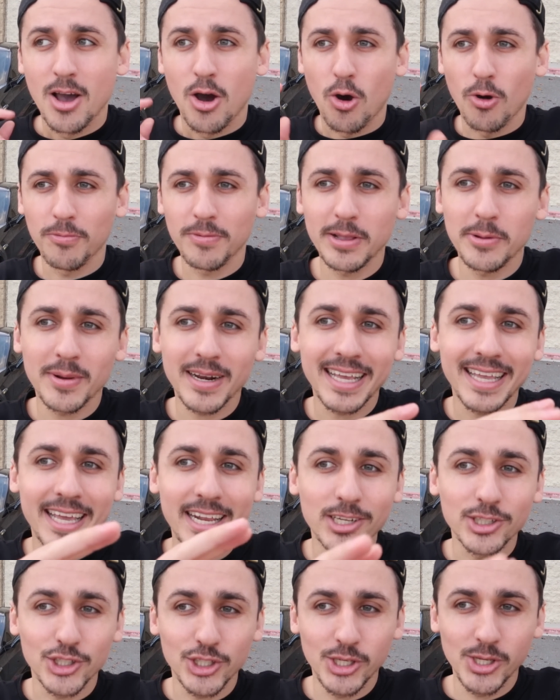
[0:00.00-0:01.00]
Hopefully when I
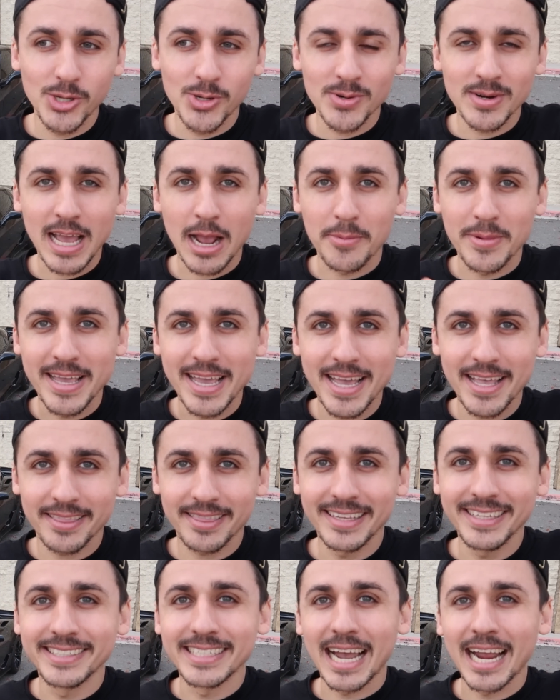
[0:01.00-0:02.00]
get a tune and we hit
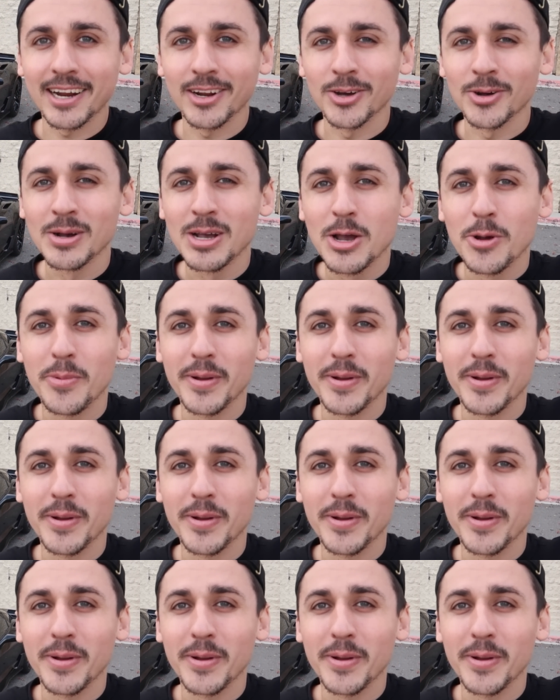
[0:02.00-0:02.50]
the dyno,